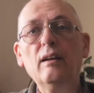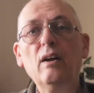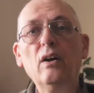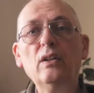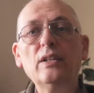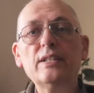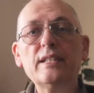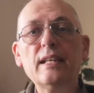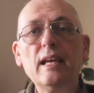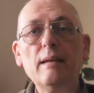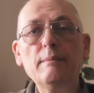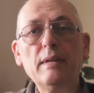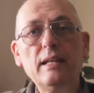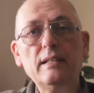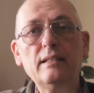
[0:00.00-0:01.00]
All the
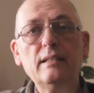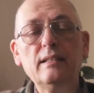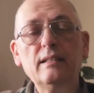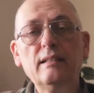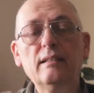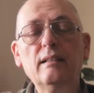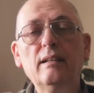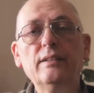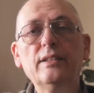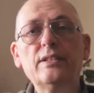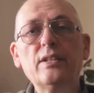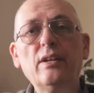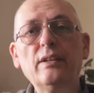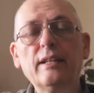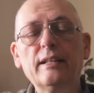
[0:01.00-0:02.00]
time ending on the
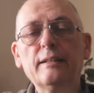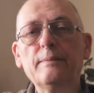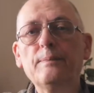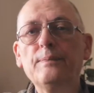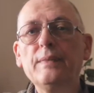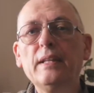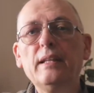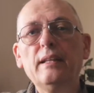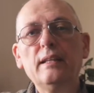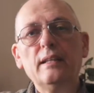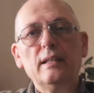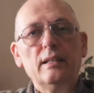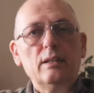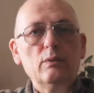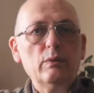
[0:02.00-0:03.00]
tonic.
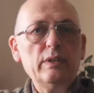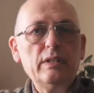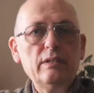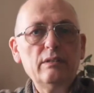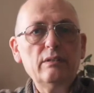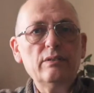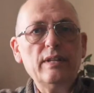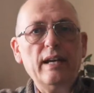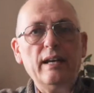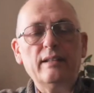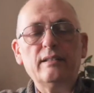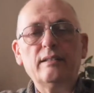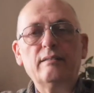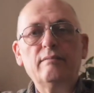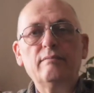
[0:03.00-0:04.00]
When you know
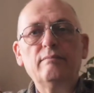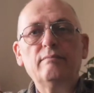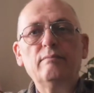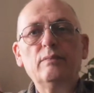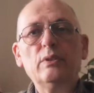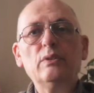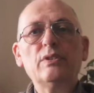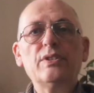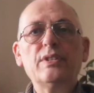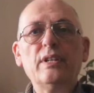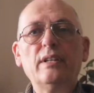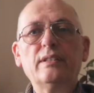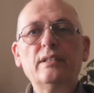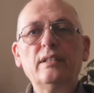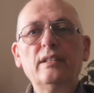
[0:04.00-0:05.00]
that, you'll
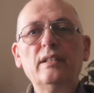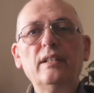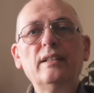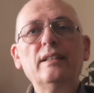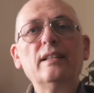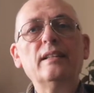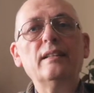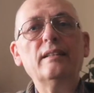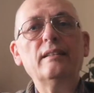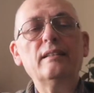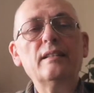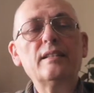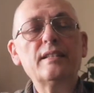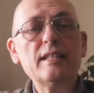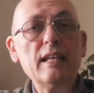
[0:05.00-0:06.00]
start to learn
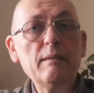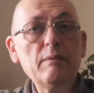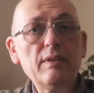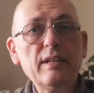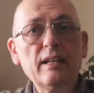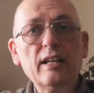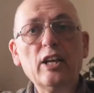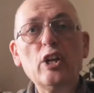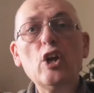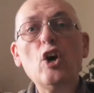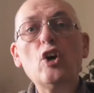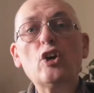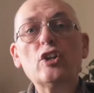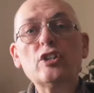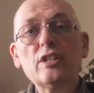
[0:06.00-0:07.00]
the same thing an
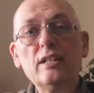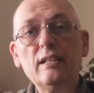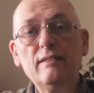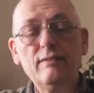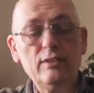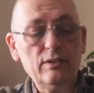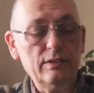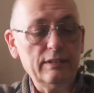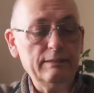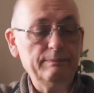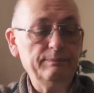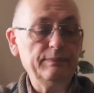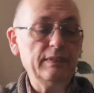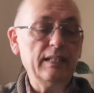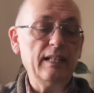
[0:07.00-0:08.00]
octave lower,
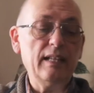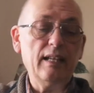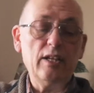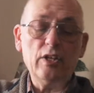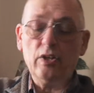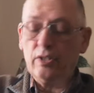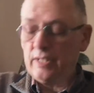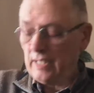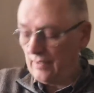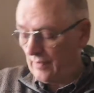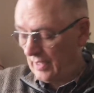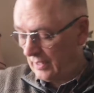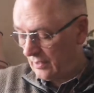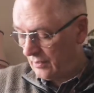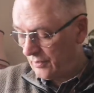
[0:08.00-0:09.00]
an octave
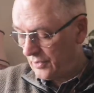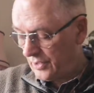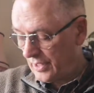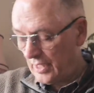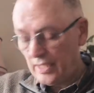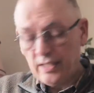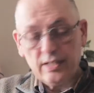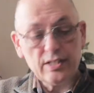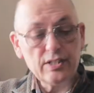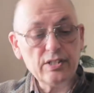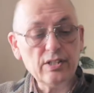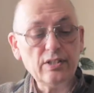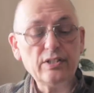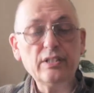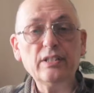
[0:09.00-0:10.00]
8 notes,
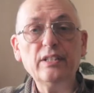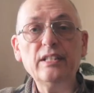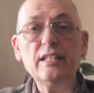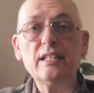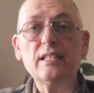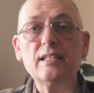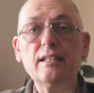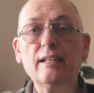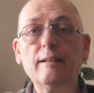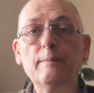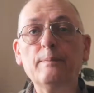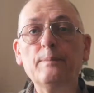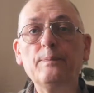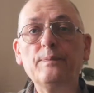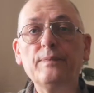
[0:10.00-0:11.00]
starting on this C.
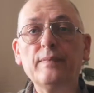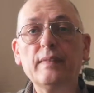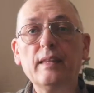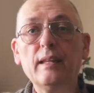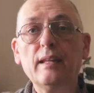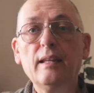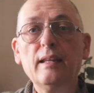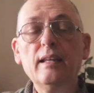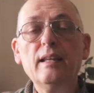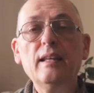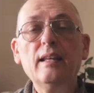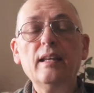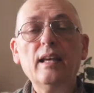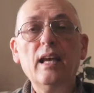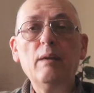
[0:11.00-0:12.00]

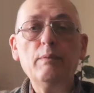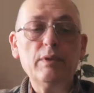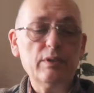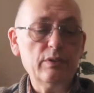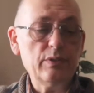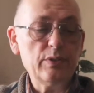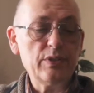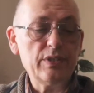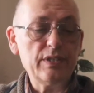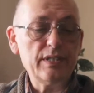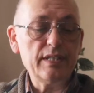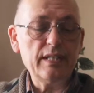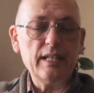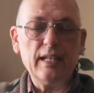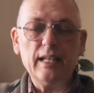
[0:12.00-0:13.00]
And we go
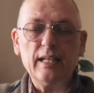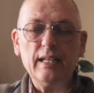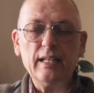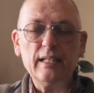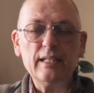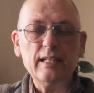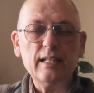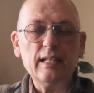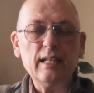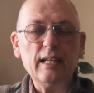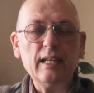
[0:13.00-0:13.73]
C, D, E,